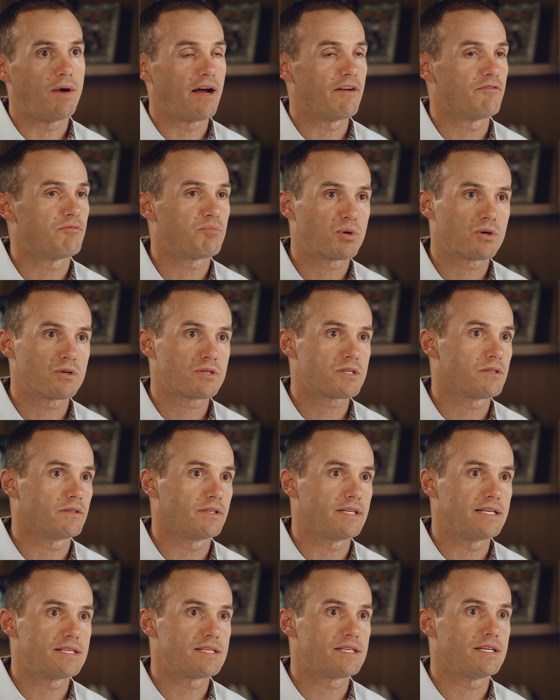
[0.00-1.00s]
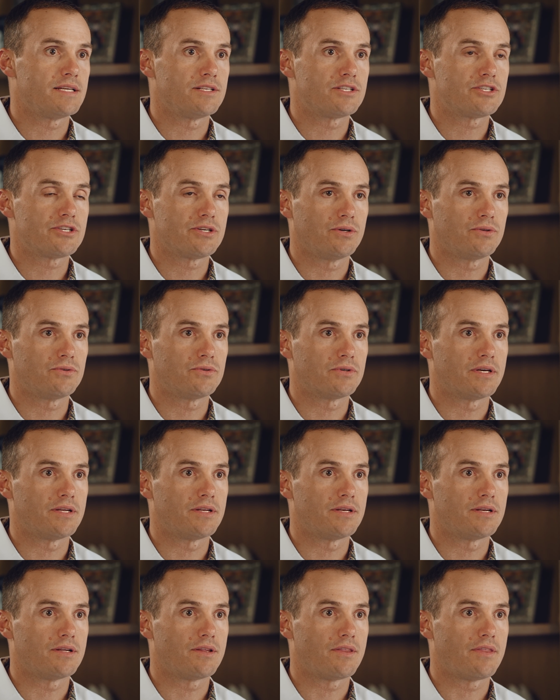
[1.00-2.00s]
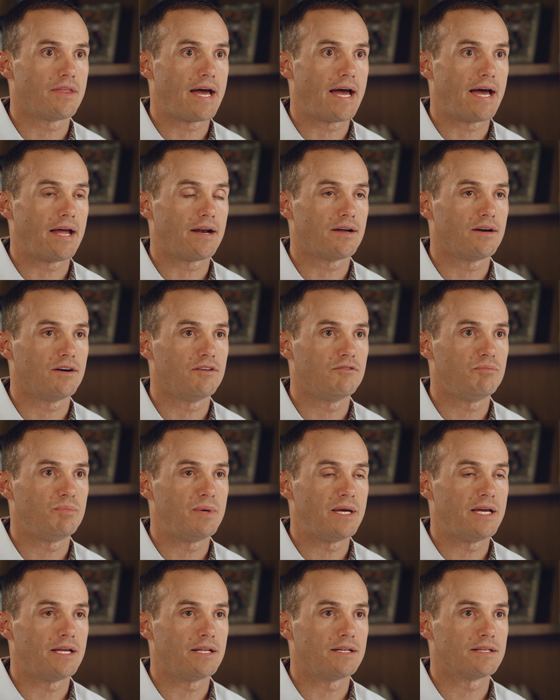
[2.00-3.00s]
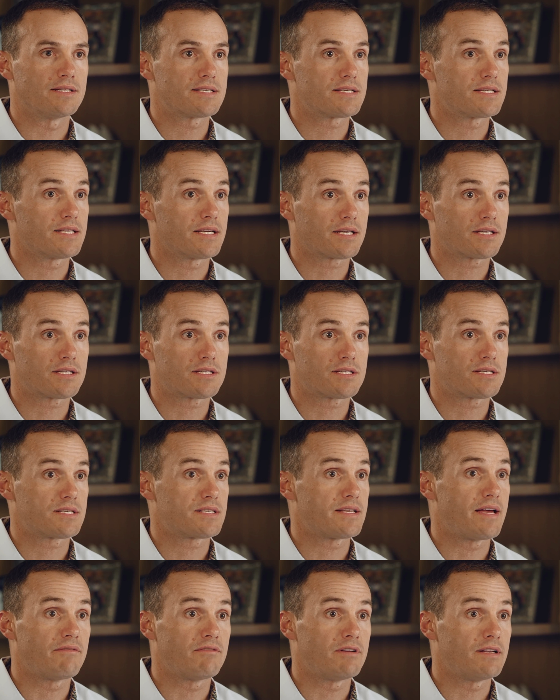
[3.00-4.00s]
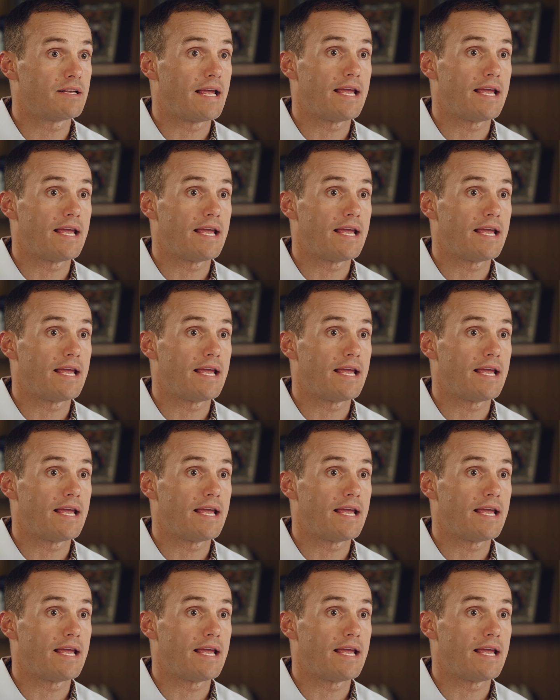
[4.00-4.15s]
I've personally seen children that have been 6, 7,